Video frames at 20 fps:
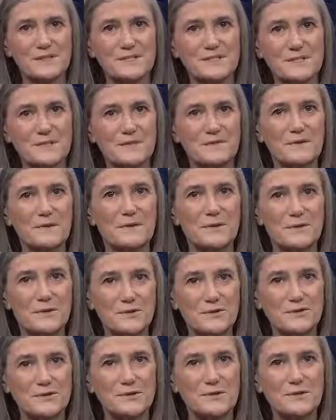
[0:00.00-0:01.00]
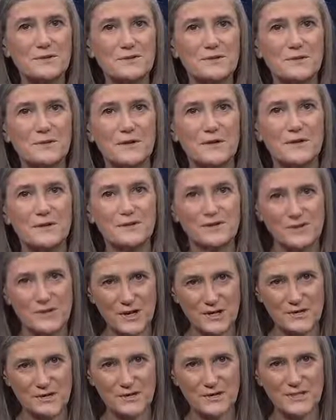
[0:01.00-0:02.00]
Stephen Mnuchin to be
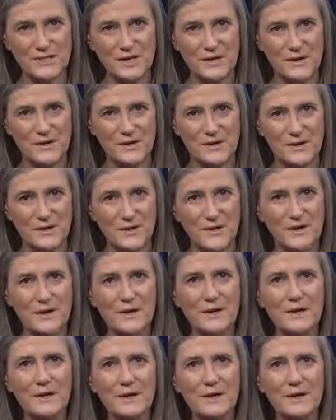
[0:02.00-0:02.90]
Treasury Secretary.